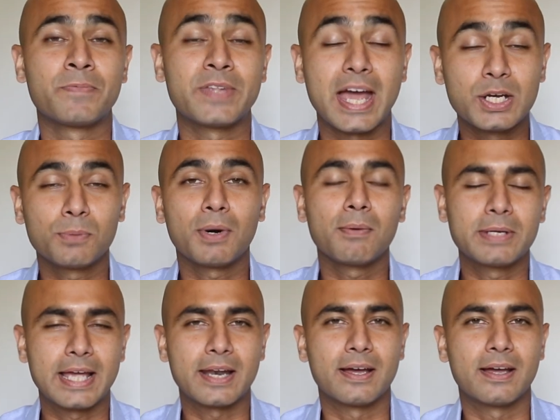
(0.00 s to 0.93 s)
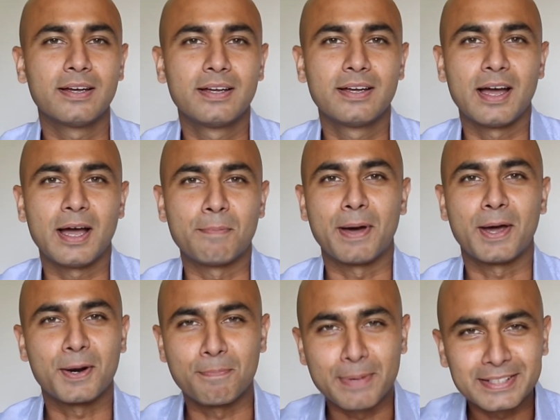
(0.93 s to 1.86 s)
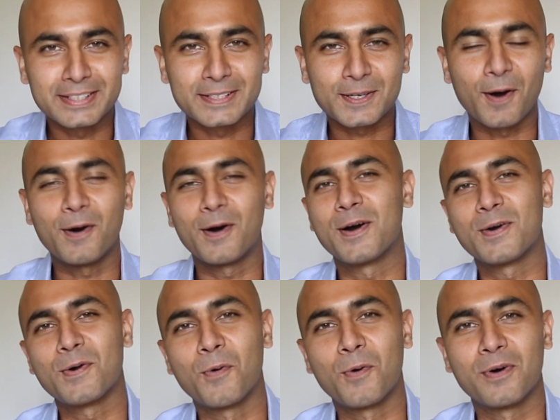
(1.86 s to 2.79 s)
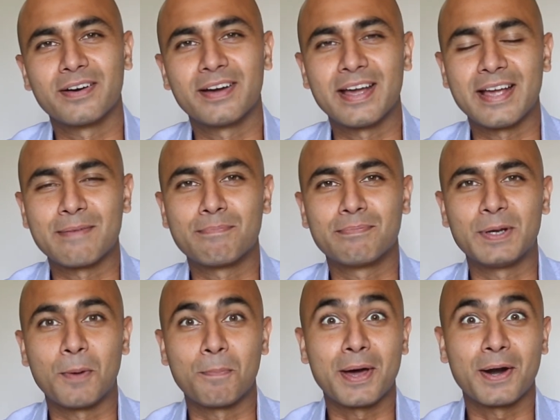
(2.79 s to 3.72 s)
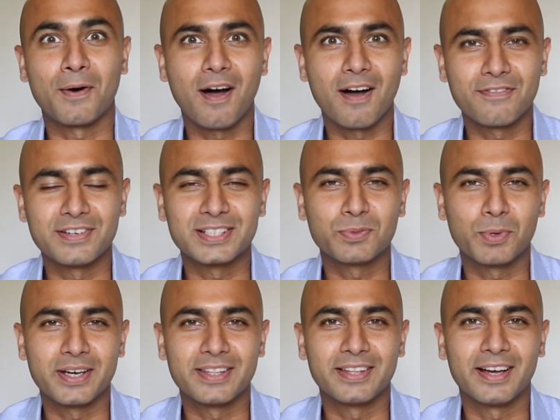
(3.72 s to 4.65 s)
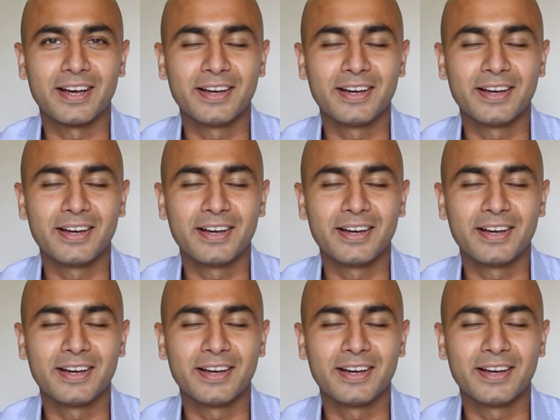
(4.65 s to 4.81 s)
and you'll probably get a better business card or a better office with